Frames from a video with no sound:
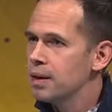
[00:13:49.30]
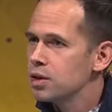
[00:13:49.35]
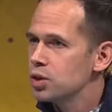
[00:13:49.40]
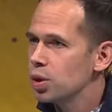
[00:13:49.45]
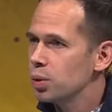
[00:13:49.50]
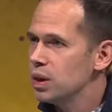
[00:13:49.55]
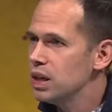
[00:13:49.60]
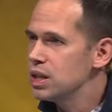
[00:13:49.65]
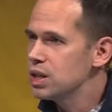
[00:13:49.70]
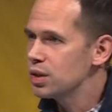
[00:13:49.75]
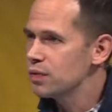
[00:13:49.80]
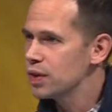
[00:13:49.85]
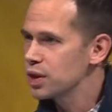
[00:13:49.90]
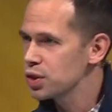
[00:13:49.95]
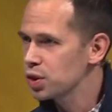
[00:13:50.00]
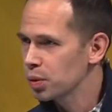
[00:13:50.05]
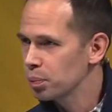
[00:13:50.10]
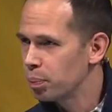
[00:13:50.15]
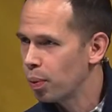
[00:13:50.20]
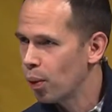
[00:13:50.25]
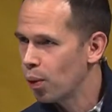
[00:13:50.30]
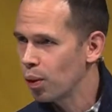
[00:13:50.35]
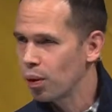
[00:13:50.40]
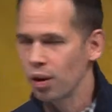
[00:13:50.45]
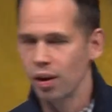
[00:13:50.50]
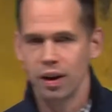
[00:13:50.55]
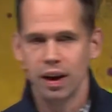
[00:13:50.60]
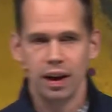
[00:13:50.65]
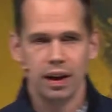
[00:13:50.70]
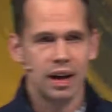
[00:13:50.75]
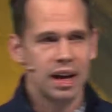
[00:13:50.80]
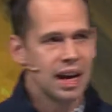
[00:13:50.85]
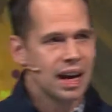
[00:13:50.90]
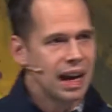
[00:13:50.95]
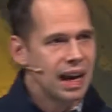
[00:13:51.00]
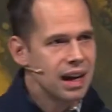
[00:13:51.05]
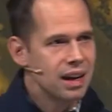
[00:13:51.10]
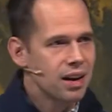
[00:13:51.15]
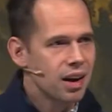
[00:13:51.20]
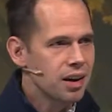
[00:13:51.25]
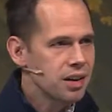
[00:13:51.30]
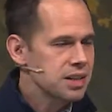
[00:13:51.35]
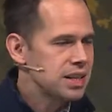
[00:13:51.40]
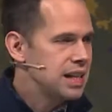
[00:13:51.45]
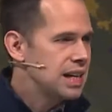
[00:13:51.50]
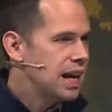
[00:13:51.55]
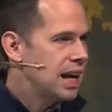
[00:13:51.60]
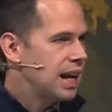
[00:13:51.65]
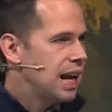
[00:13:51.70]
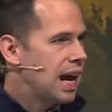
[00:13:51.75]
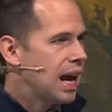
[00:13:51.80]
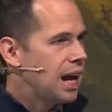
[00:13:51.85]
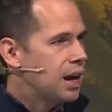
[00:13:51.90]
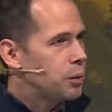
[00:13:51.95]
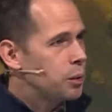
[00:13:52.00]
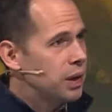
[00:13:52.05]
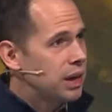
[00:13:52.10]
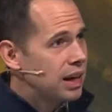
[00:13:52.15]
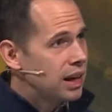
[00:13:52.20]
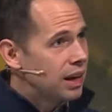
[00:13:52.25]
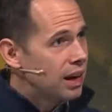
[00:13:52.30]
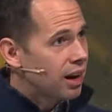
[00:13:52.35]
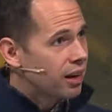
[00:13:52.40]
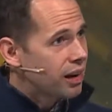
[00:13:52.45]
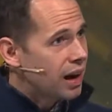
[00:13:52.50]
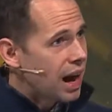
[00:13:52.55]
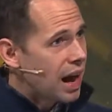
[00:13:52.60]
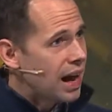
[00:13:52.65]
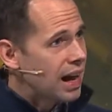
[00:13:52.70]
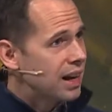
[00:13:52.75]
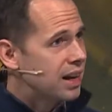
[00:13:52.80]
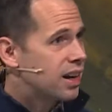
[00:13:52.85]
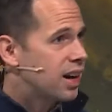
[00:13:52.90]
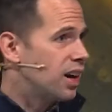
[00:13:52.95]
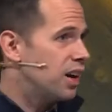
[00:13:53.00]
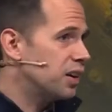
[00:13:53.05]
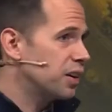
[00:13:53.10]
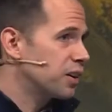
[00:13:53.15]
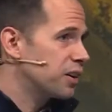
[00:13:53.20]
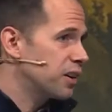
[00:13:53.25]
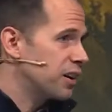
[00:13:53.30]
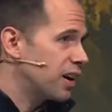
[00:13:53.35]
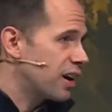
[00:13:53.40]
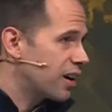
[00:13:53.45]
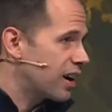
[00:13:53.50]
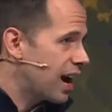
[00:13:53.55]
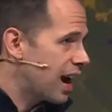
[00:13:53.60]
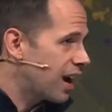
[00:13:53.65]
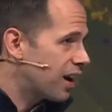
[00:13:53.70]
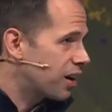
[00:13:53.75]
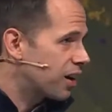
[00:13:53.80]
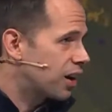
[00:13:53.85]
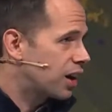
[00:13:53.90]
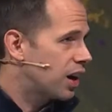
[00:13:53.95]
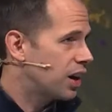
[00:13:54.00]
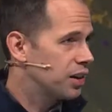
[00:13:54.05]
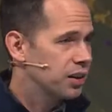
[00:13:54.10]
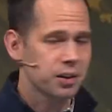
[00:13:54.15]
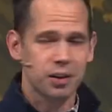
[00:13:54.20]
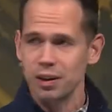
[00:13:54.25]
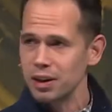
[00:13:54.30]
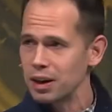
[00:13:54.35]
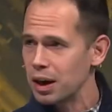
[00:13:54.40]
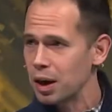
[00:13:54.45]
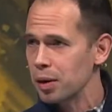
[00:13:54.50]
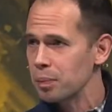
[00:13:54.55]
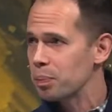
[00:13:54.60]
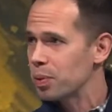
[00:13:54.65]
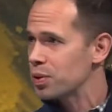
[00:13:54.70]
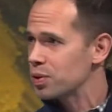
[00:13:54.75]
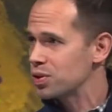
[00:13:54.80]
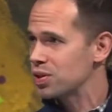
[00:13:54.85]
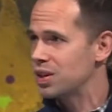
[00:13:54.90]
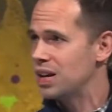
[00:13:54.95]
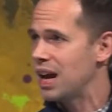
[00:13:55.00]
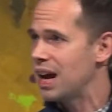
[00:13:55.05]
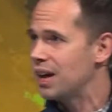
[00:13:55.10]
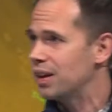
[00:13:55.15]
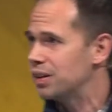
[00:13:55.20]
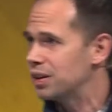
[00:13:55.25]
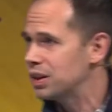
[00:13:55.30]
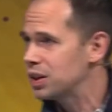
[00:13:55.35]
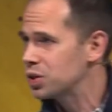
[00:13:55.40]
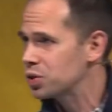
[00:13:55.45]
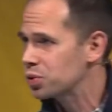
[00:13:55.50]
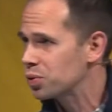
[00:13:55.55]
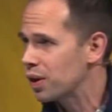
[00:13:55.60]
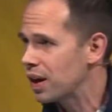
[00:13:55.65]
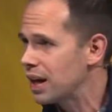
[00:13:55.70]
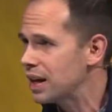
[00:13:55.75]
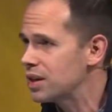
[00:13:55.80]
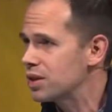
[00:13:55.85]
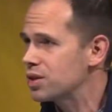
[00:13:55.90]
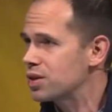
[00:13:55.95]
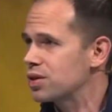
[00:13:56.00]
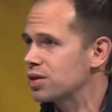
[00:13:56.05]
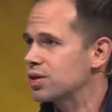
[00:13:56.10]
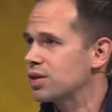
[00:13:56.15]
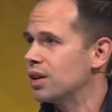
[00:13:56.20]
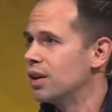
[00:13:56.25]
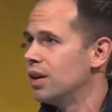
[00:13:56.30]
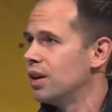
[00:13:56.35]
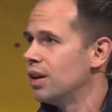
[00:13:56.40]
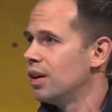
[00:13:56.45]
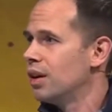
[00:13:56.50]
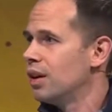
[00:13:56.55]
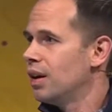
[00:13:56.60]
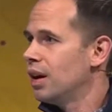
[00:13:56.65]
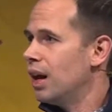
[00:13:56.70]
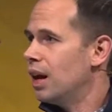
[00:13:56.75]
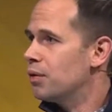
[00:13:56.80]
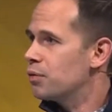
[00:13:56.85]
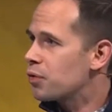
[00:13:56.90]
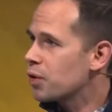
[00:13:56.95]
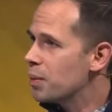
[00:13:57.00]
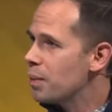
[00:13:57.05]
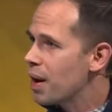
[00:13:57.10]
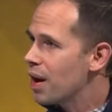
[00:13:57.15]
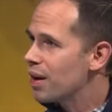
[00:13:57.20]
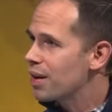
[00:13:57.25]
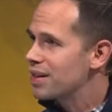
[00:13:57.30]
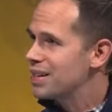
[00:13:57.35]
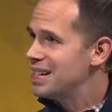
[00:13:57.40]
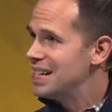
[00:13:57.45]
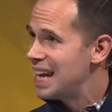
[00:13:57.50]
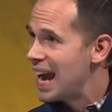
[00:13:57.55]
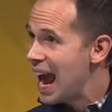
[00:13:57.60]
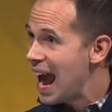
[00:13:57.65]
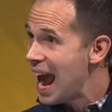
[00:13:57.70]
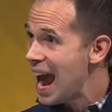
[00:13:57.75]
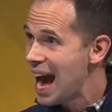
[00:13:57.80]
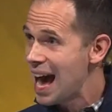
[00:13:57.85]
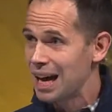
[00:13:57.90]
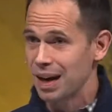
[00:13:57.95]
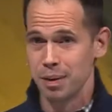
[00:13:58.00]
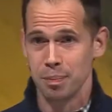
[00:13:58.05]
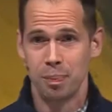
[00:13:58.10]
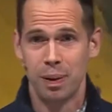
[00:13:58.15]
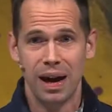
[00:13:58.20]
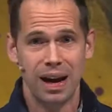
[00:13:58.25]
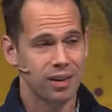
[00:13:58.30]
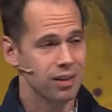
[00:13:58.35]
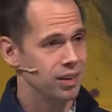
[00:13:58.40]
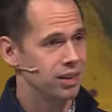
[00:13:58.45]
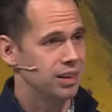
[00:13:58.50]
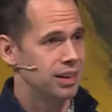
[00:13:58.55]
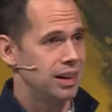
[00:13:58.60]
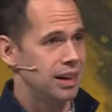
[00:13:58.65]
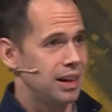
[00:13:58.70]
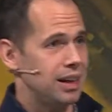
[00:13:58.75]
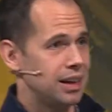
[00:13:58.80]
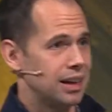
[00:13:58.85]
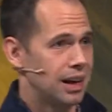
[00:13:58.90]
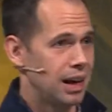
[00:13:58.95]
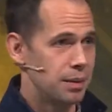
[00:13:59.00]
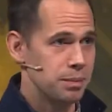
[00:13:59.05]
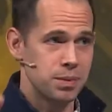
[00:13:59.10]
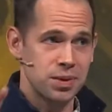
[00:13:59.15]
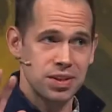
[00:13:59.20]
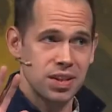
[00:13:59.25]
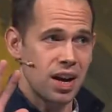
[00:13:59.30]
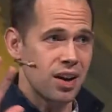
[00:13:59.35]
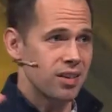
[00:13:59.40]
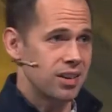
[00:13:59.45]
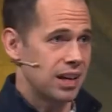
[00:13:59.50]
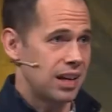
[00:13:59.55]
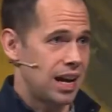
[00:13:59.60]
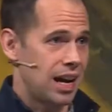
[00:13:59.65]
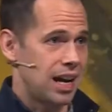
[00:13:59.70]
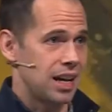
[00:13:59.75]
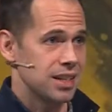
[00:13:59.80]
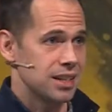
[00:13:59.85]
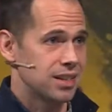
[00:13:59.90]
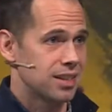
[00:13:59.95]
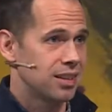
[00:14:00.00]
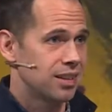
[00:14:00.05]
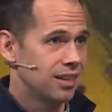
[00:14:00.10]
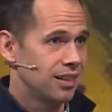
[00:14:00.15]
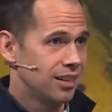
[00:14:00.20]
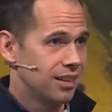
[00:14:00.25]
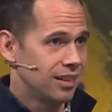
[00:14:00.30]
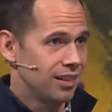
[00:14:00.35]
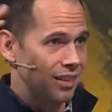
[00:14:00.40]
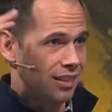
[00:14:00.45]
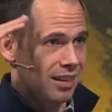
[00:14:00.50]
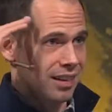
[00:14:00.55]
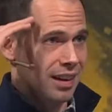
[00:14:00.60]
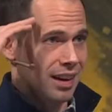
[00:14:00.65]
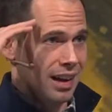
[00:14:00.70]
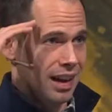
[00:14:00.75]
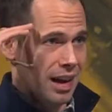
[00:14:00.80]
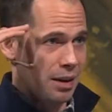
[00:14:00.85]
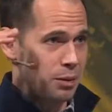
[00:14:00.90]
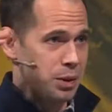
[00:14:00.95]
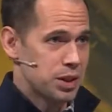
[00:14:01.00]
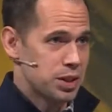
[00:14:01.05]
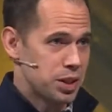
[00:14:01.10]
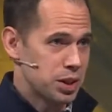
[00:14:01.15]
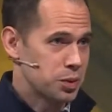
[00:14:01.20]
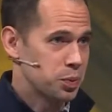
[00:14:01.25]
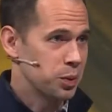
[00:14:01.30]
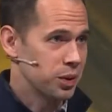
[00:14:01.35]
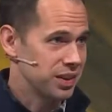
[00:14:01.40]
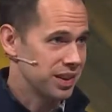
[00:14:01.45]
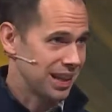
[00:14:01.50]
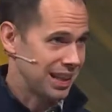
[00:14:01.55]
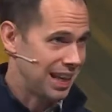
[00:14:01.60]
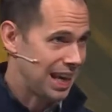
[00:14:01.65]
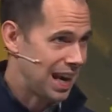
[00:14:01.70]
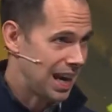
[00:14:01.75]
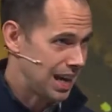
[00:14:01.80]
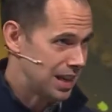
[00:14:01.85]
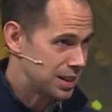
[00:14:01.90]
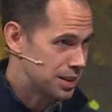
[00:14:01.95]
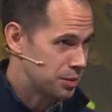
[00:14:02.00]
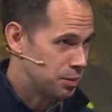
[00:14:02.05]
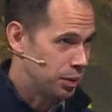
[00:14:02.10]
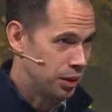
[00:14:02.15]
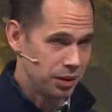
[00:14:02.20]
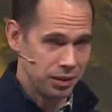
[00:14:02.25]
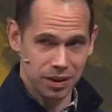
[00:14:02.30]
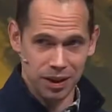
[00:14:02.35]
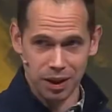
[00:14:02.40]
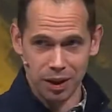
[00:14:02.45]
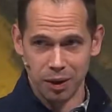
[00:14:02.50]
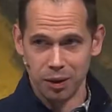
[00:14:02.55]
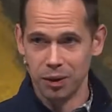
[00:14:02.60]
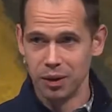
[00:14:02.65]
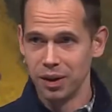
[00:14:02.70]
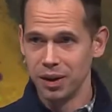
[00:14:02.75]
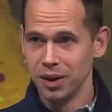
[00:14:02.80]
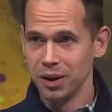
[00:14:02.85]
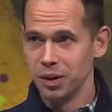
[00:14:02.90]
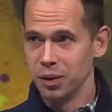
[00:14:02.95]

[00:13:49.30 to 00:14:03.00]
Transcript: So each of us are born, and in our DNA, we get our eye color and our hair color and our personality traits. And from our dad, apparently. I'm sorry, guys. I wish this weren't the case, but you know,